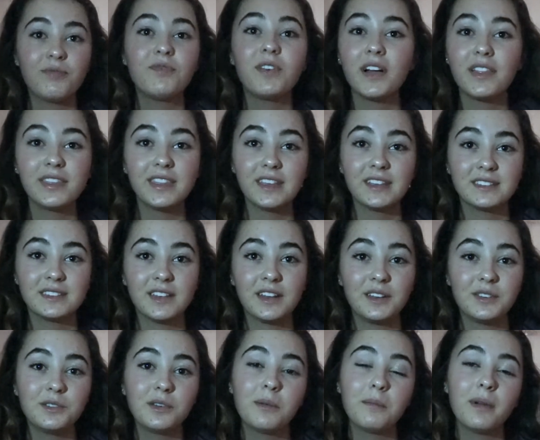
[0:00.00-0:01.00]
fun things that
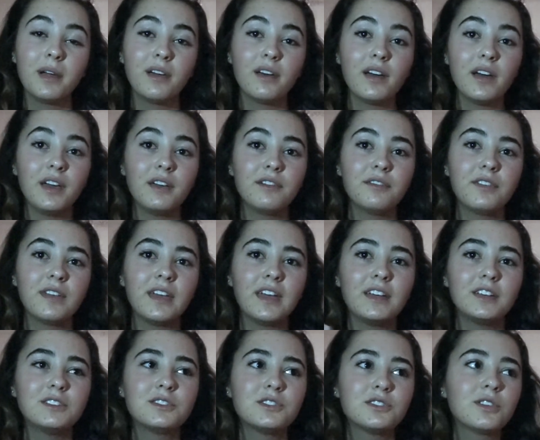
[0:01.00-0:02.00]
I do in my life
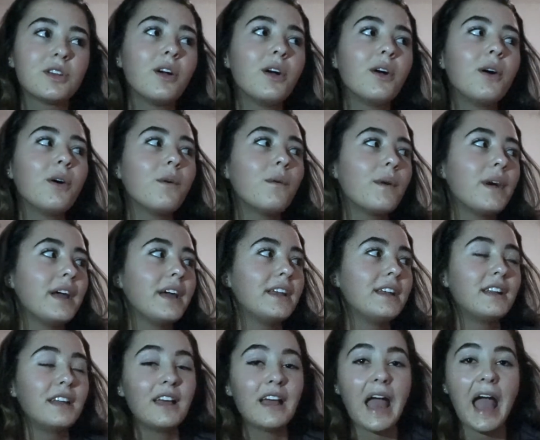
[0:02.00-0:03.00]
and show
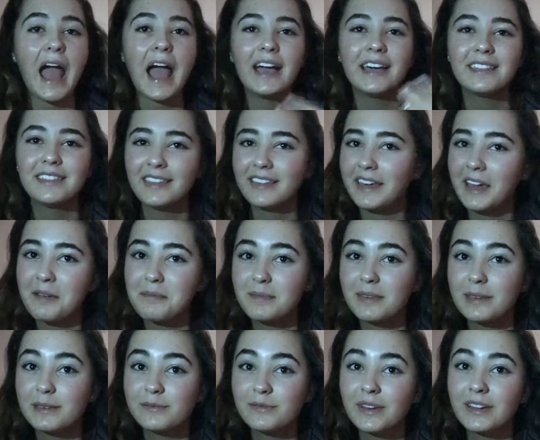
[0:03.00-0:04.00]
when I think I'm
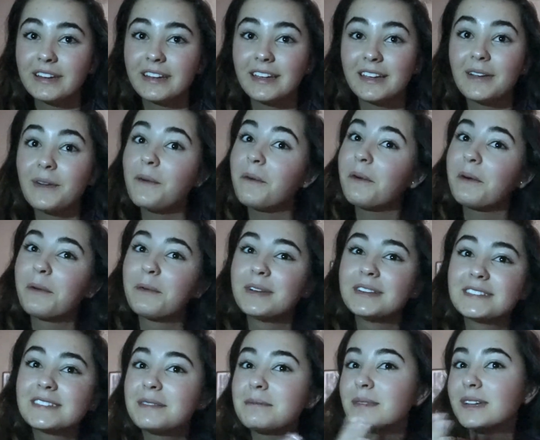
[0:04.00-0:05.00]
being funny or
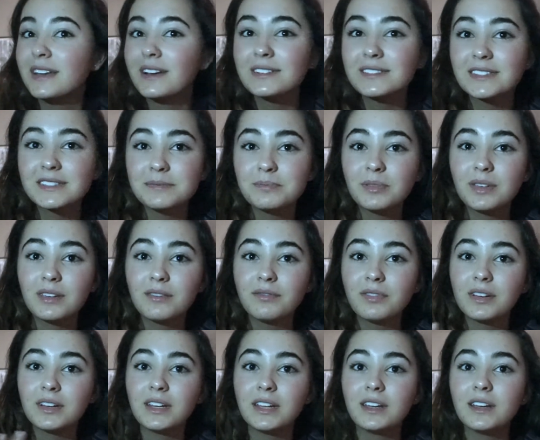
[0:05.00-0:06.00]
when somebody else is being
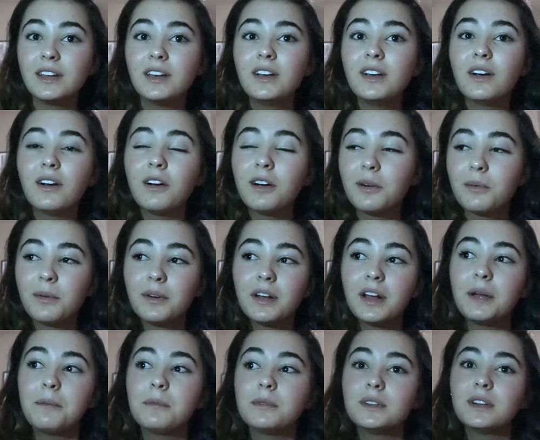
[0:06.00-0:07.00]
funny or when
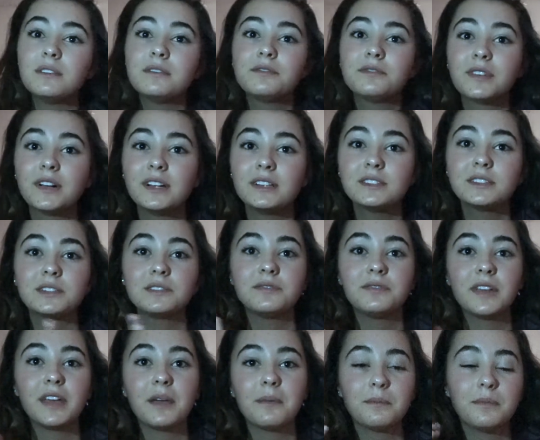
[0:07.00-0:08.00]
I'm around friends or
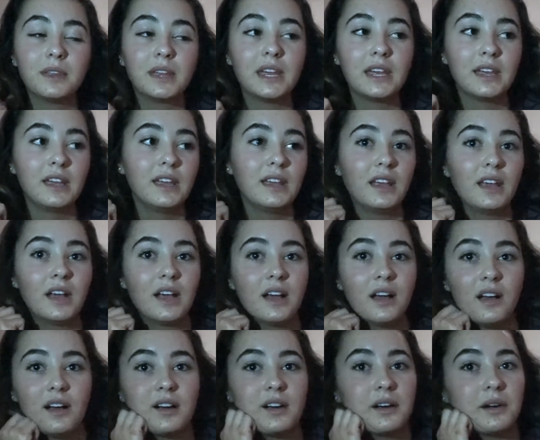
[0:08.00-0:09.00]
family,
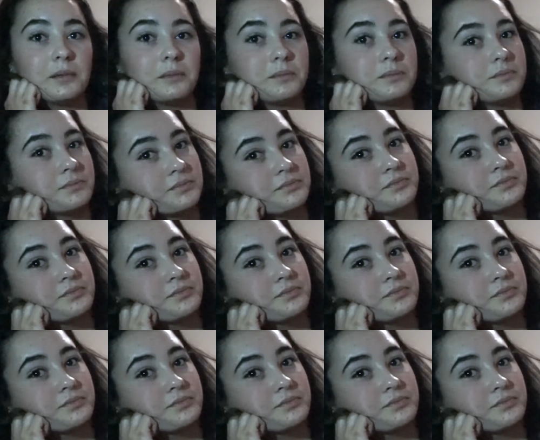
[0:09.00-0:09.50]
I